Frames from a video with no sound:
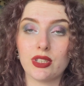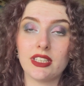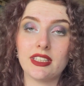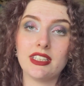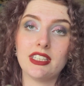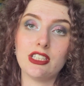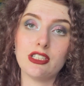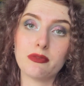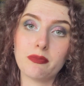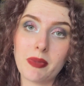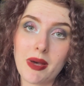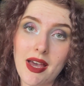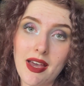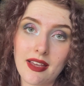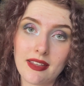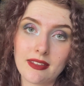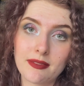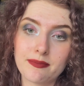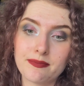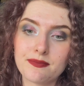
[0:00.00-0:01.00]
hit each
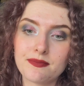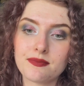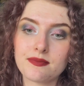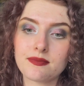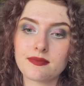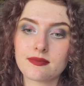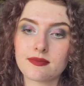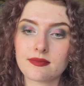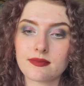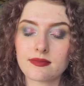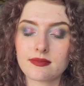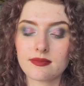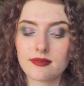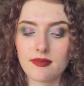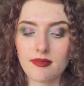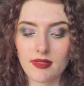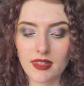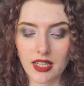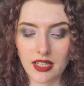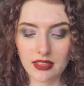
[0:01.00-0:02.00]
pan.
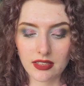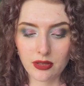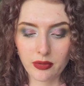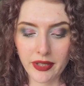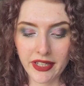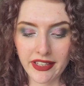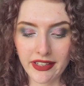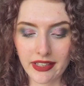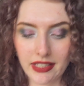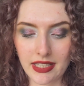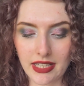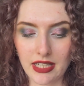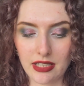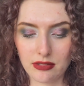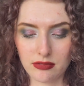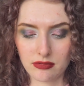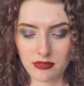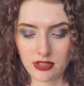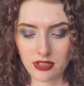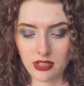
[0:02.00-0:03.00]
The way I
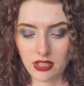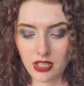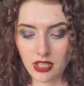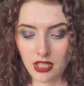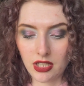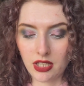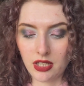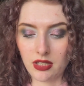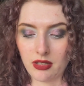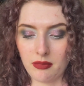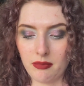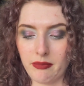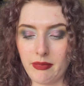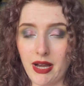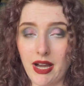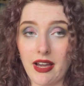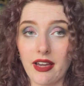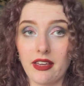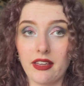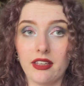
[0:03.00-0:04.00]
count
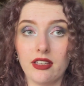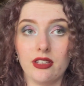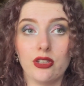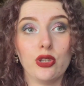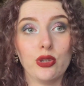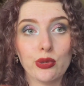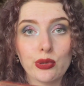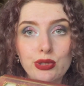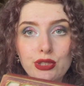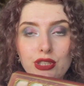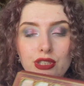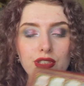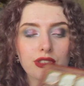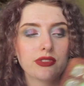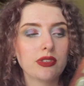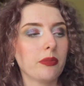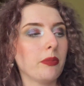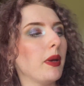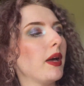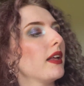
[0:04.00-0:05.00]
my uses of
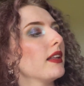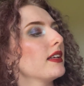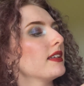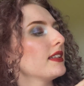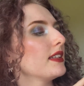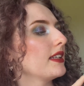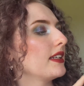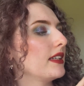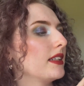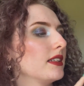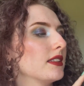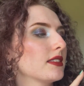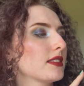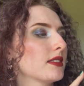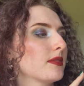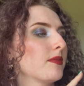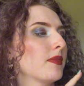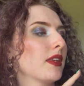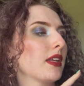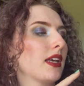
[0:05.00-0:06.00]
a palette is
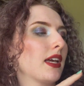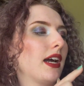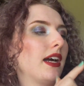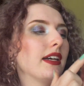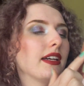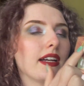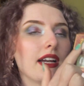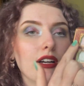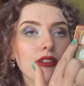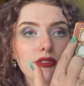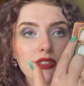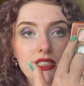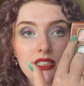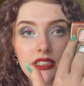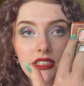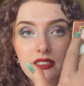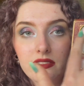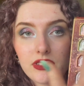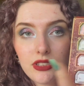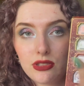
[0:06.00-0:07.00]
I count
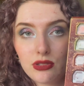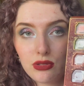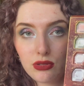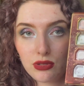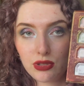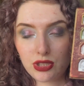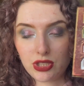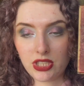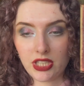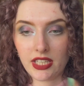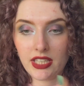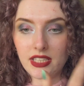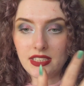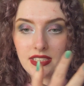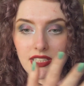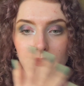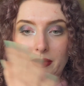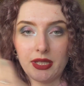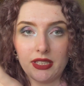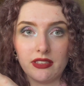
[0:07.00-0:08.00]
individual shades.
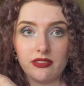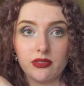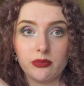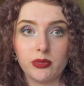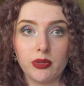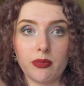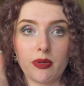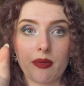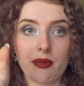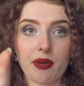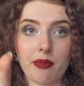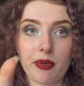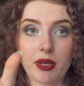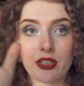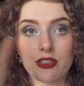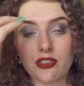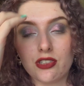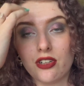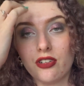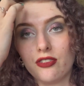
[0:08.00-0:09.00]
I might even pop up a
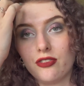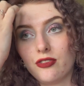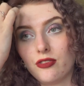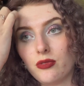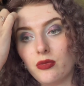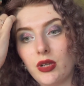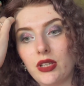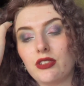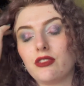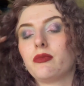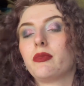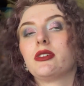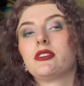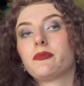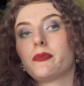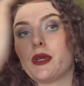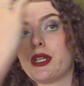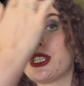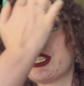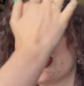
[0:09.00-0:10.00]
picture of one of my
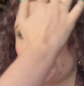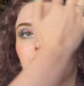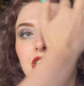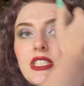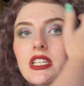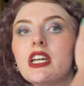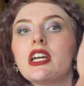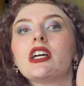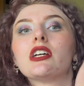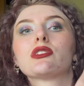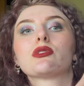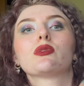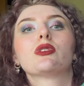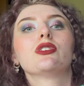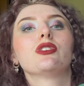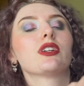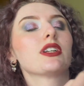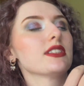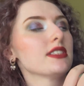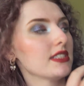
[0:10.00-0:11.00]
spreadsheets so that
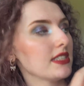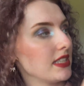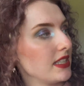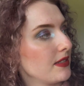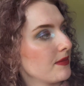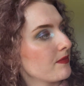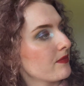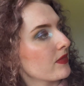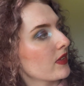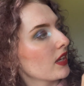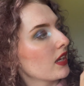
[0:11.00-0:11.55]
you can see.